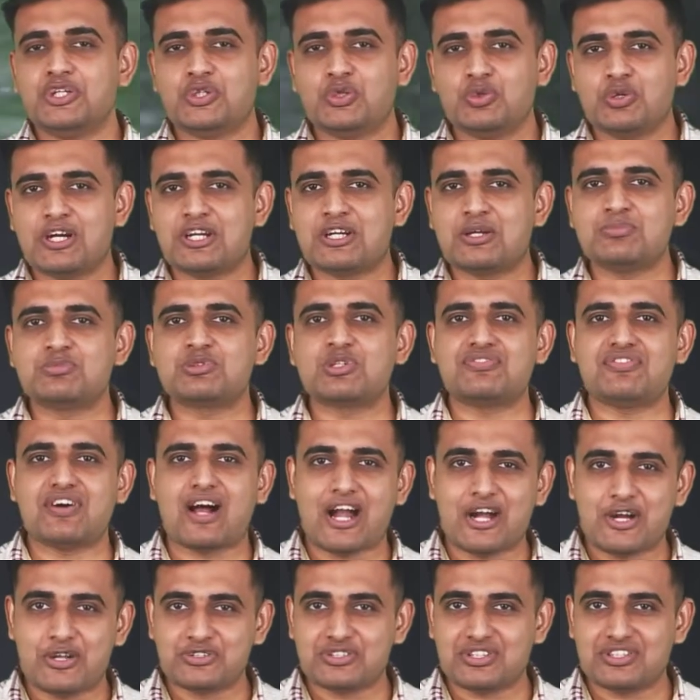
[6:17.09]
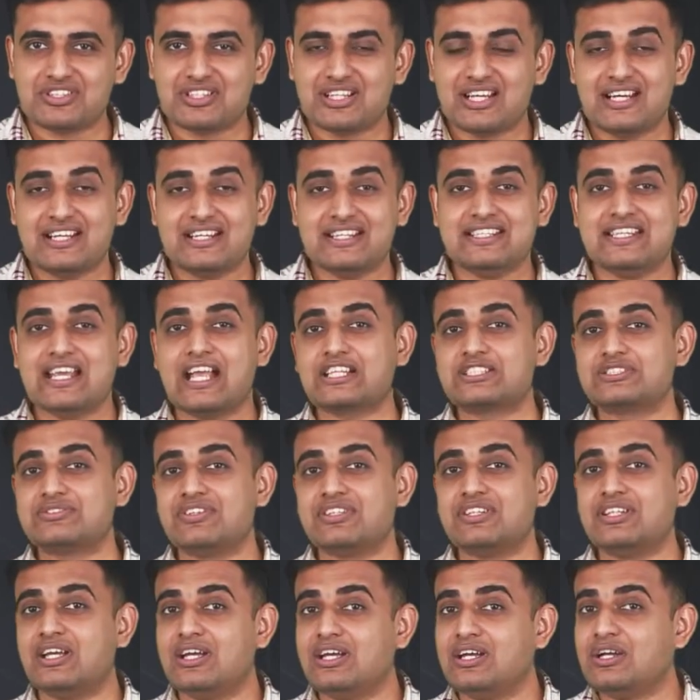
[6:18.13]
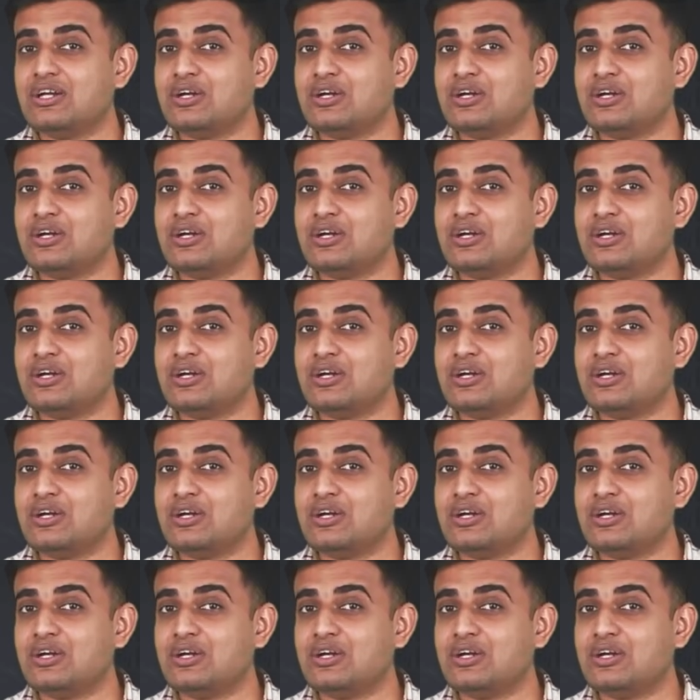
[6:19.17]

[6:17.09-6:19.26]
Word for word: two atoms of hydrogen reacts with